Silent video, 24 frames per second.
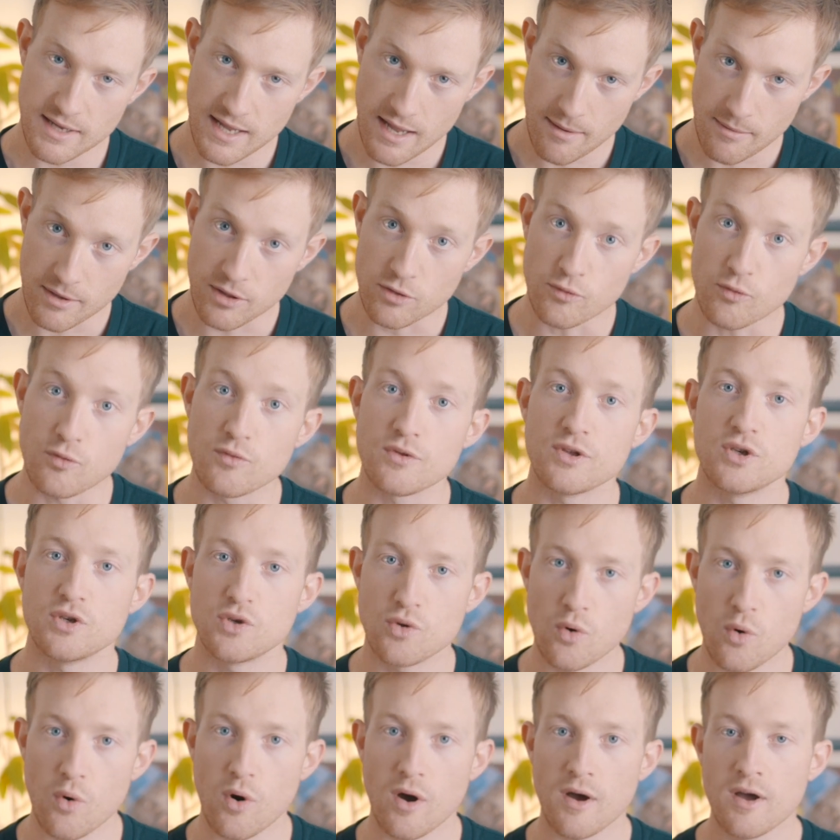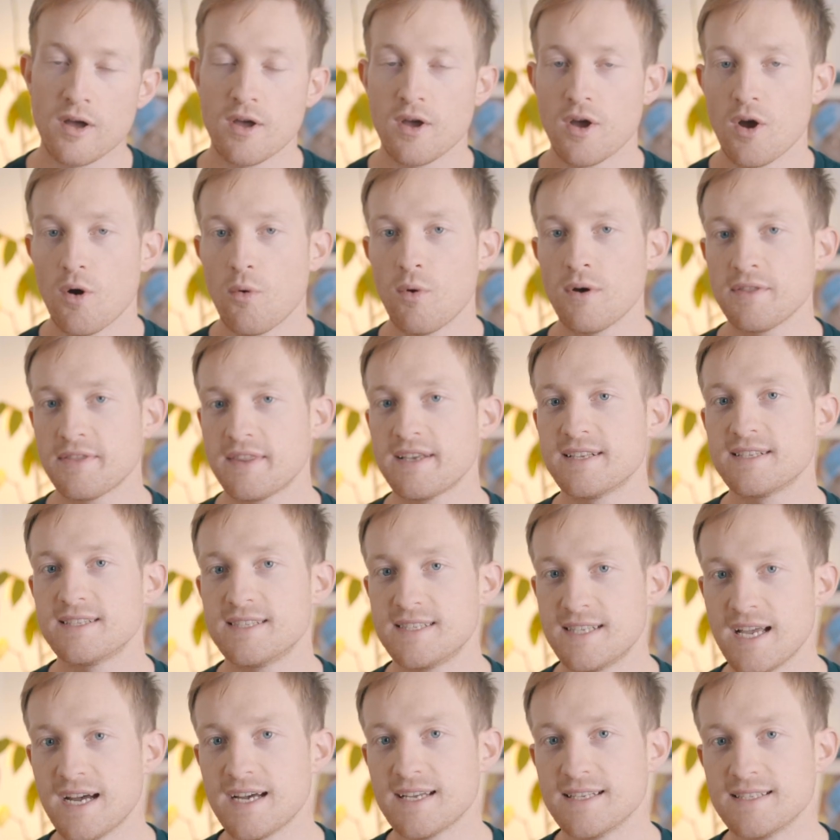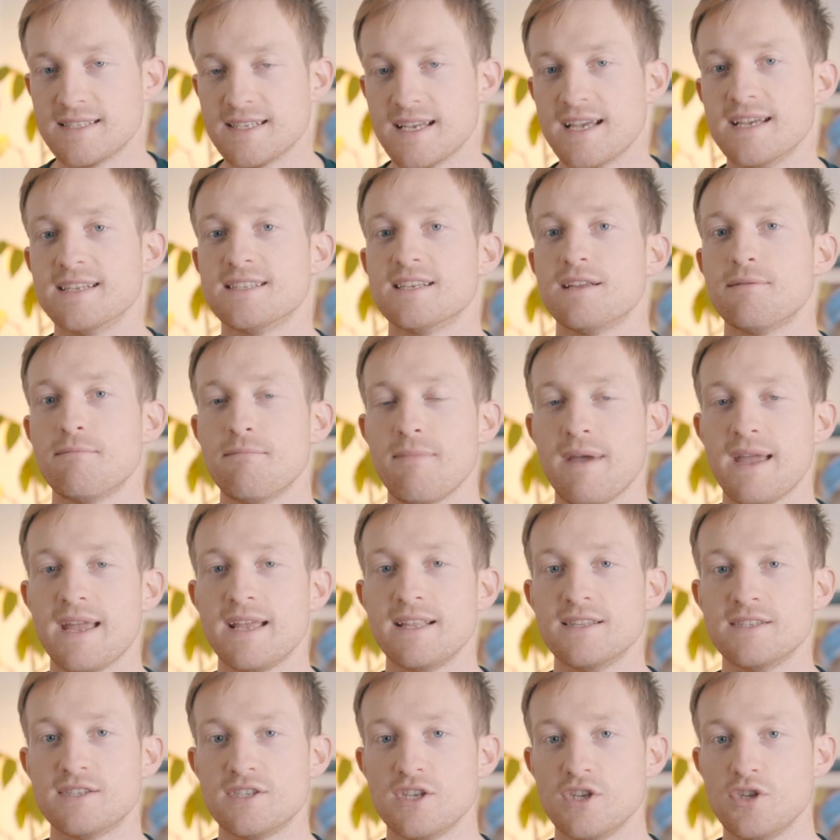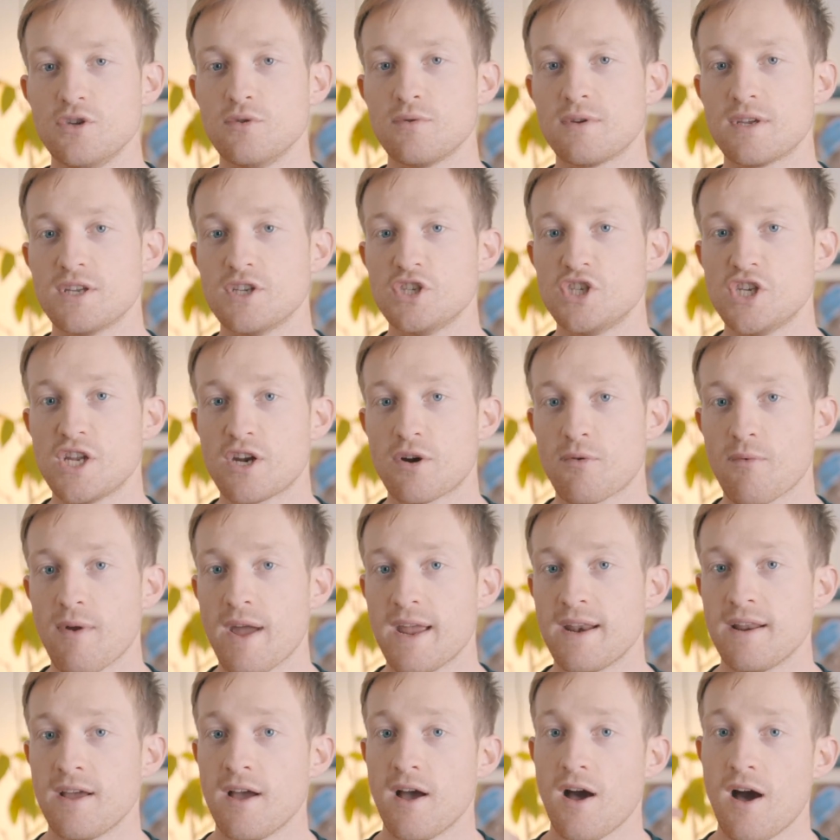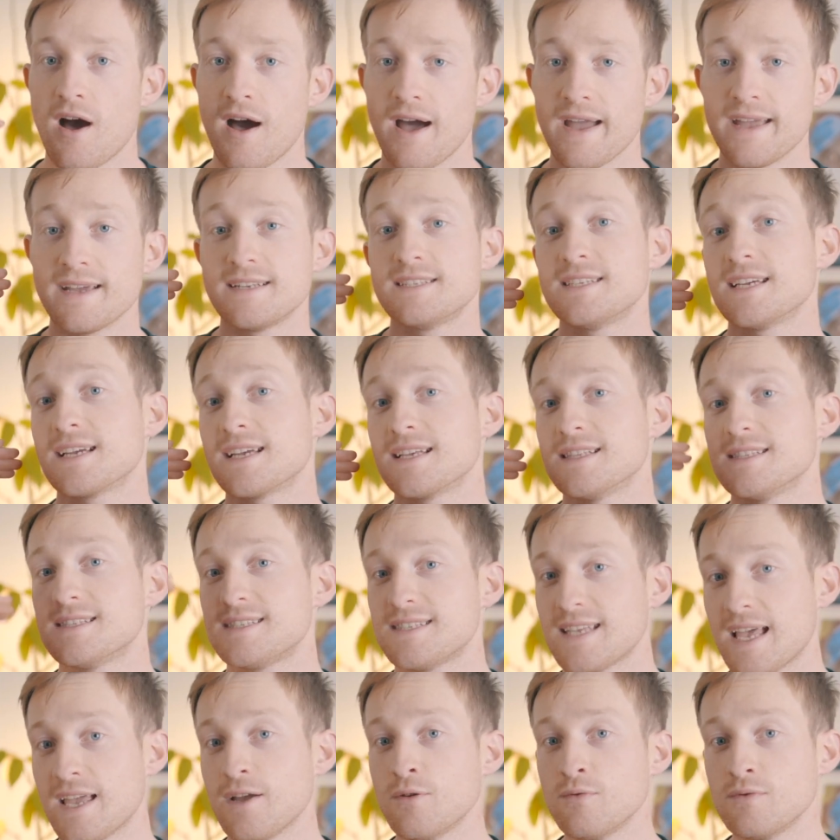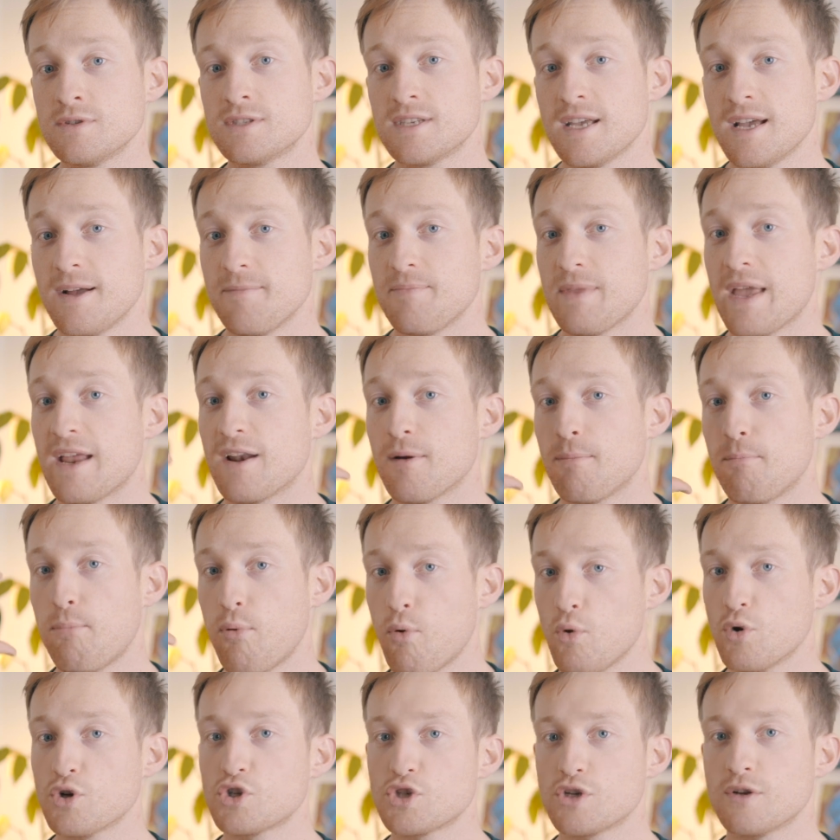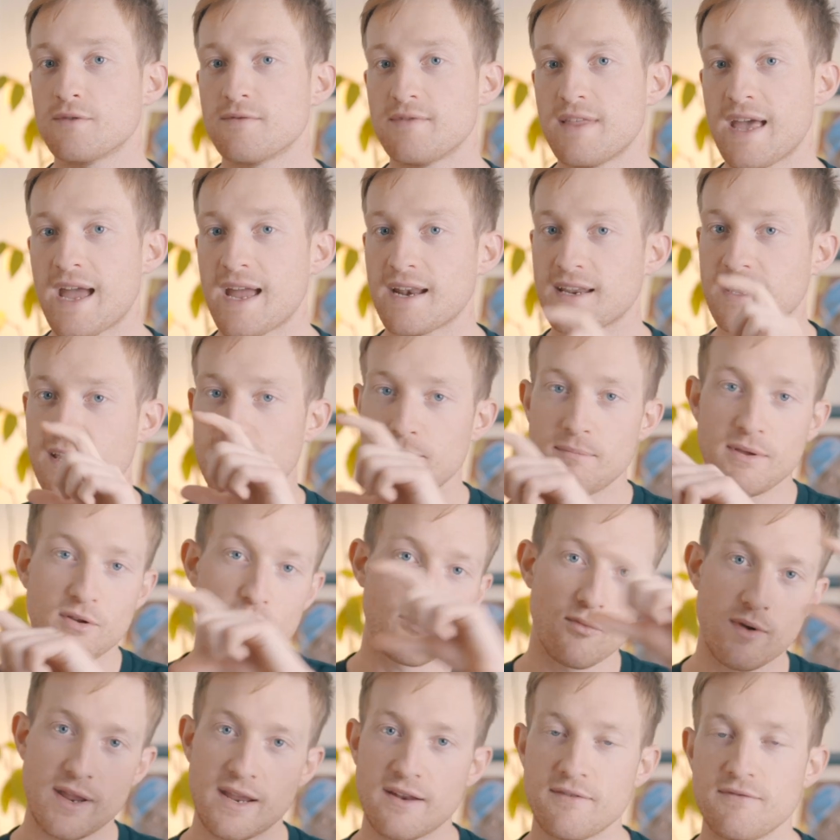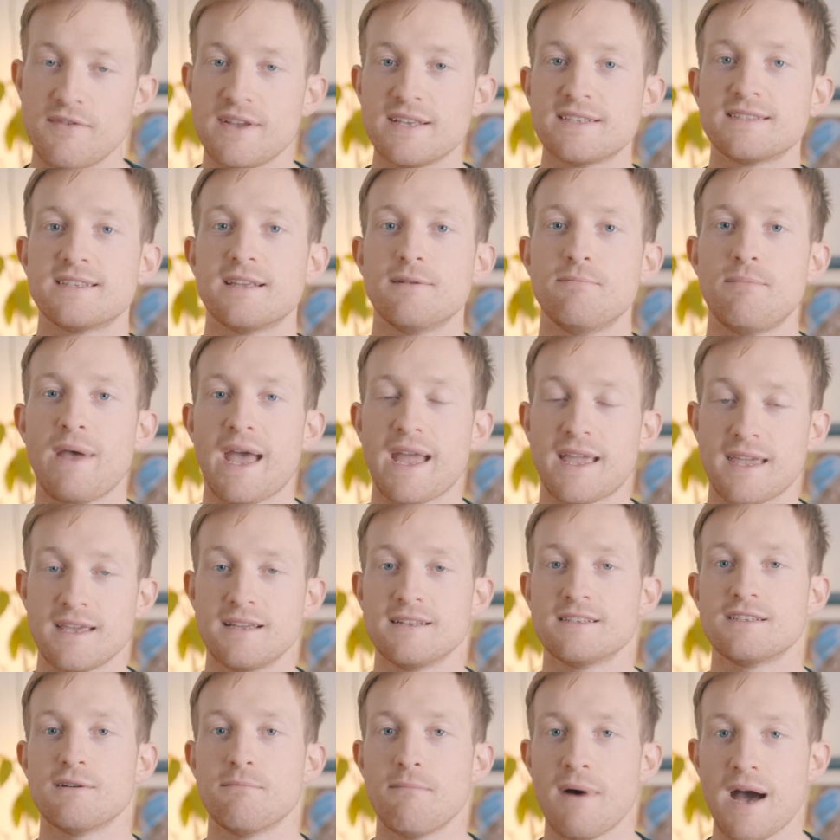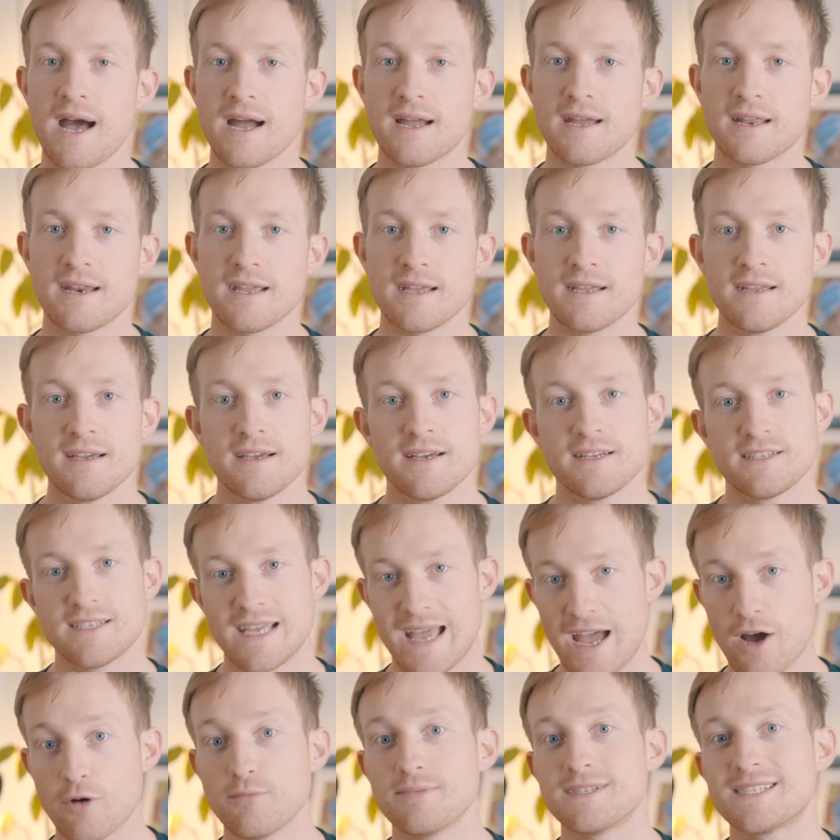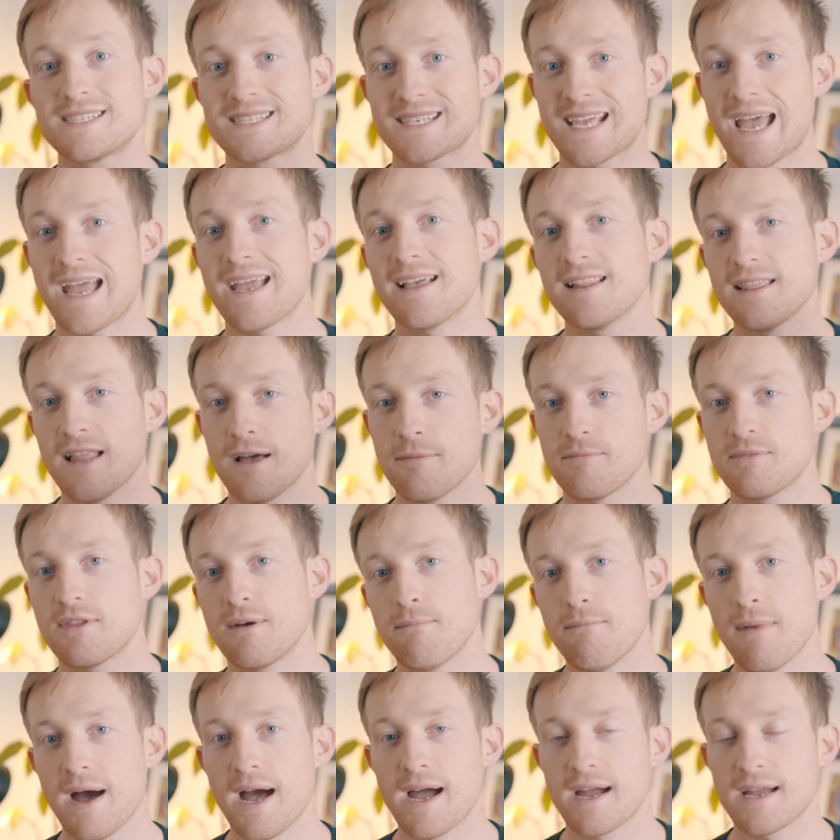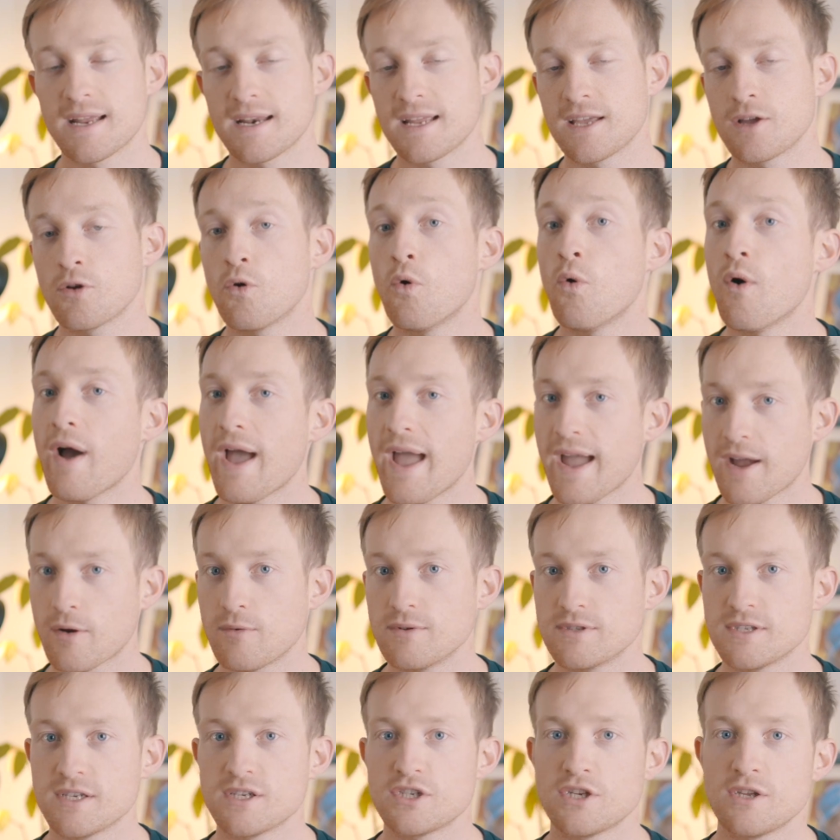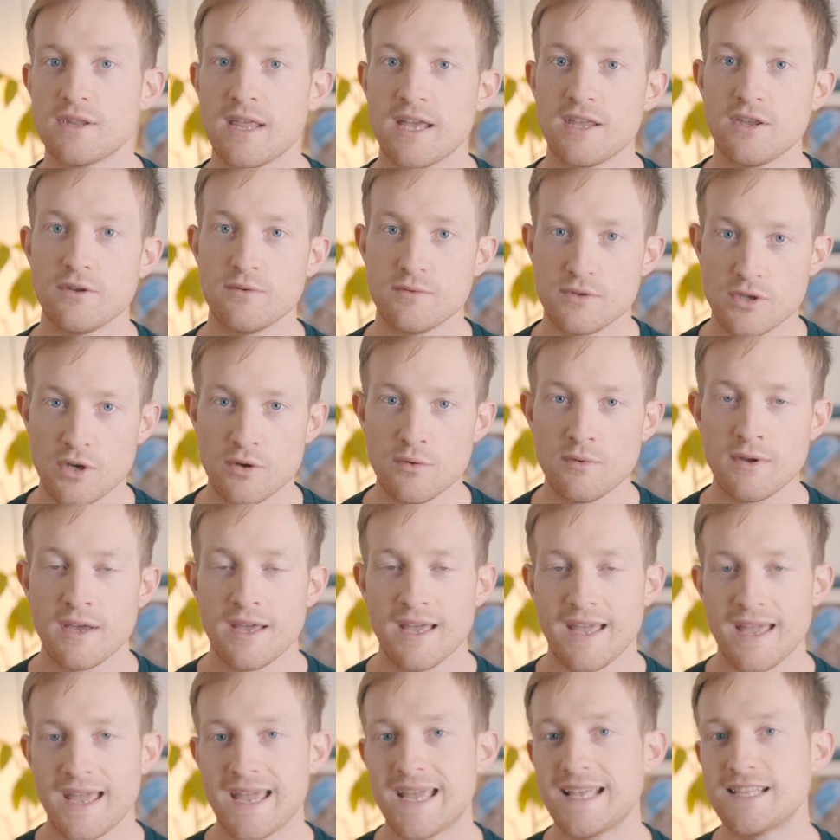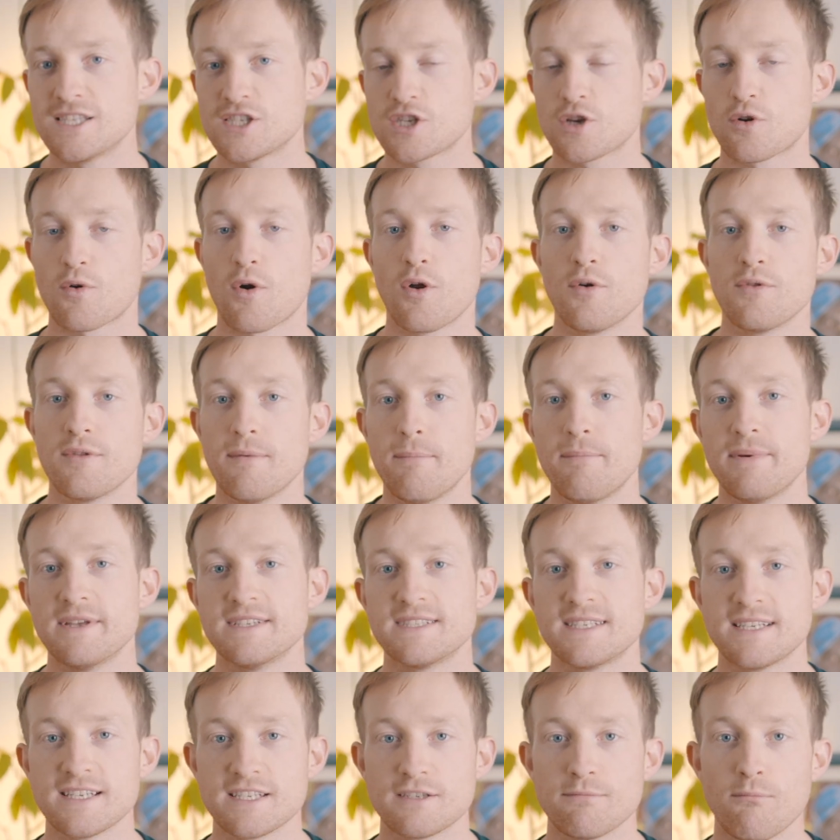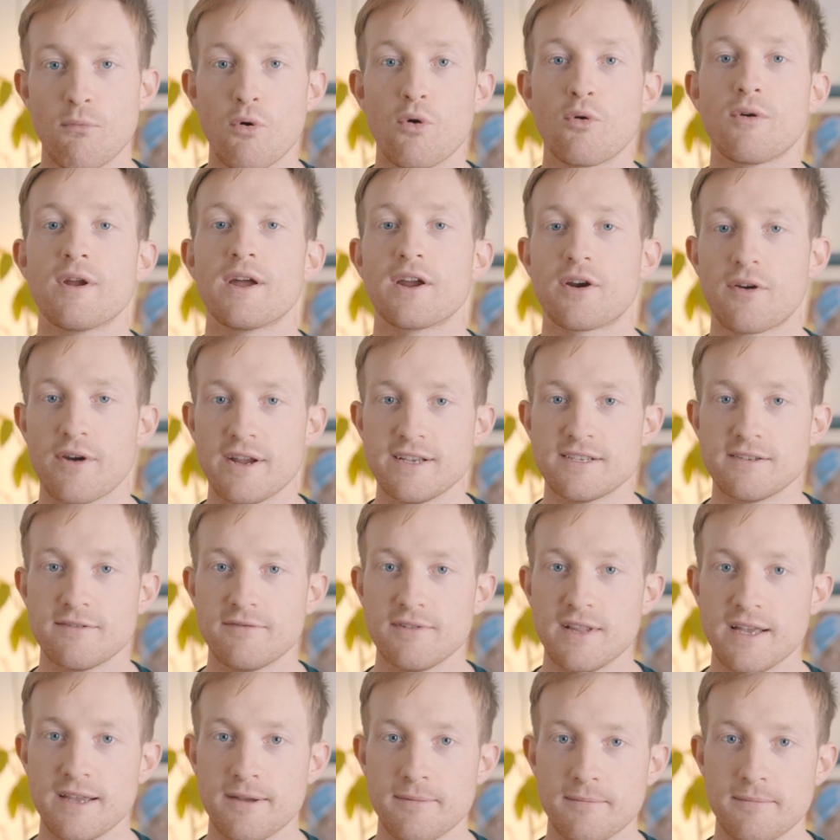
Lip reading: coming through the door. What this does is it means you can generate higher ticket sales, and a portion of that can be reinvested back into marketing to help scale up the marketing or acquisition that you do, hence grow the business more aggressively.